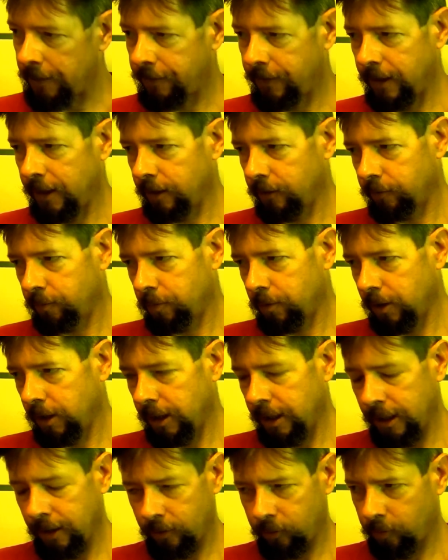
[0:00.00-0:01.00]
I think it's
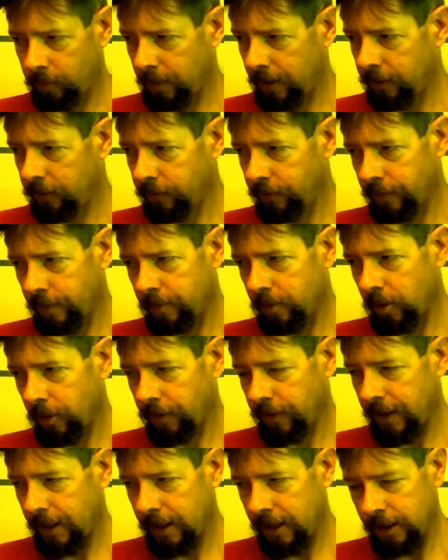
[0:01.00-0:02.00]
pretty inexpensive. I
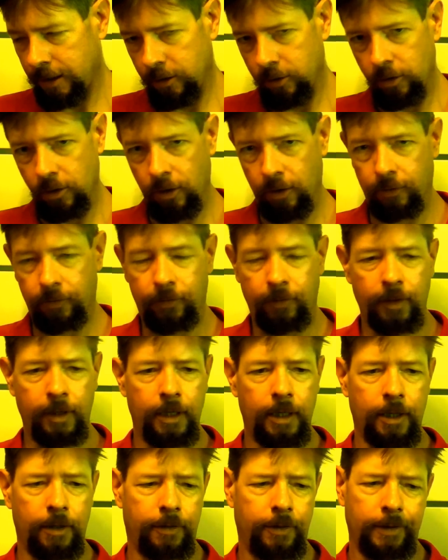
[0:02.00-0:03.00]
bought that in New York
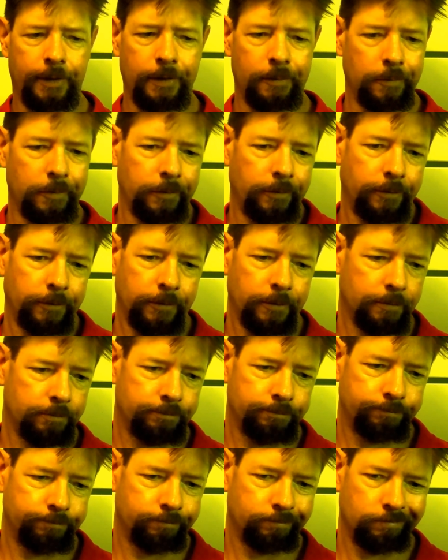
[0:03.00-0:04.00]
City. I think it was
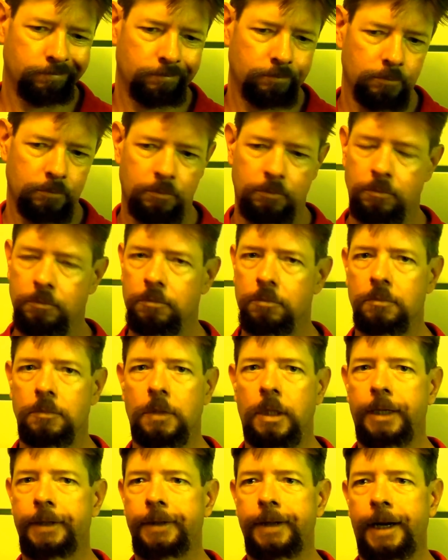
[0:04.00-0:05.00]

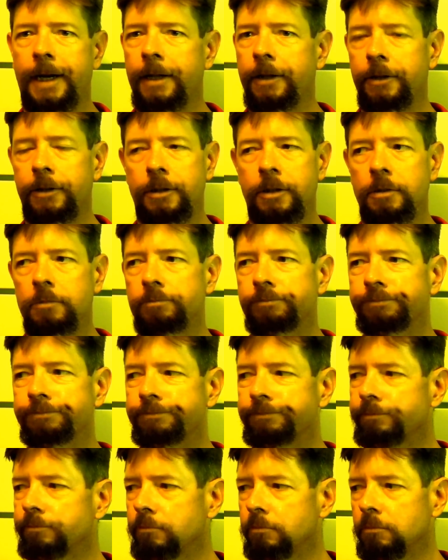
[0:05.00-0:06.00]
a dollar
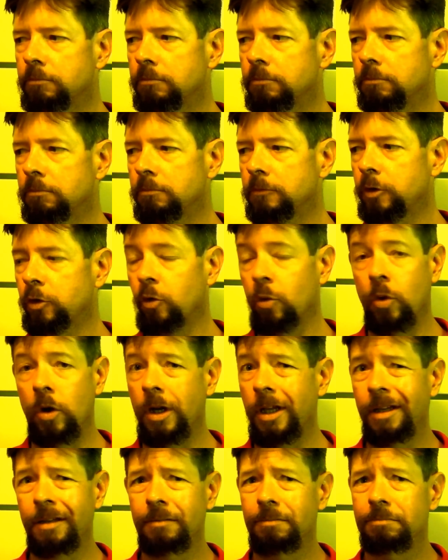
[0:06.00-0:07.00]

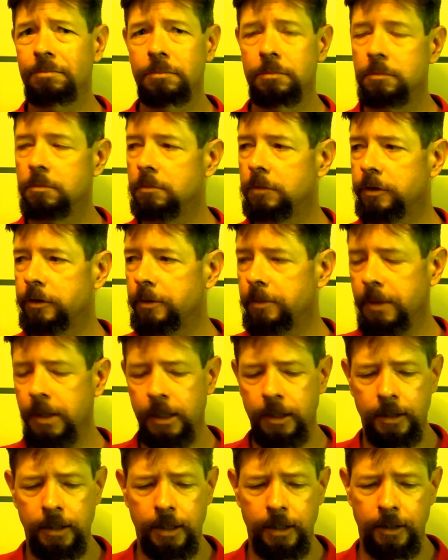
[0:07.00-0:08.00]
twenty, something
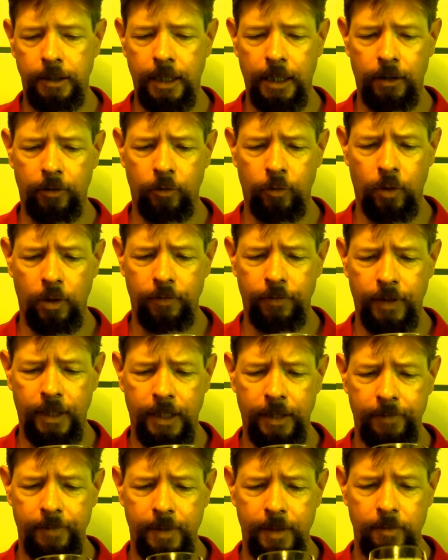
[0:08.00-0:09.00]
like that, dollar
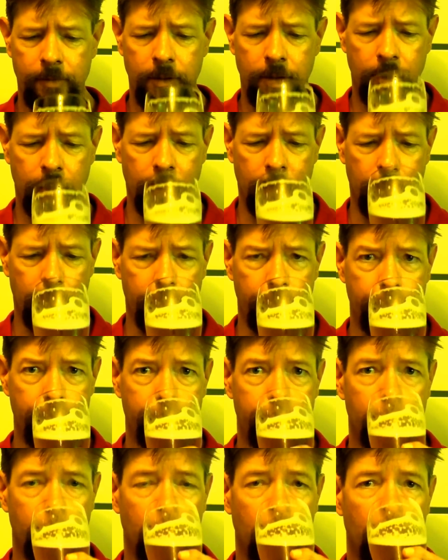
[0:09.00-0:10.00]
twenty-five maybe.
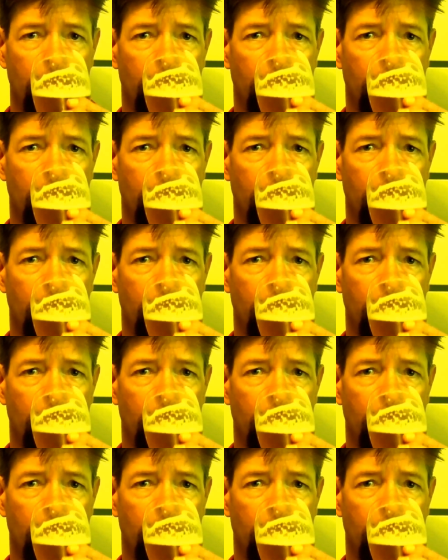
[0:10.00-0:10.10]
Um,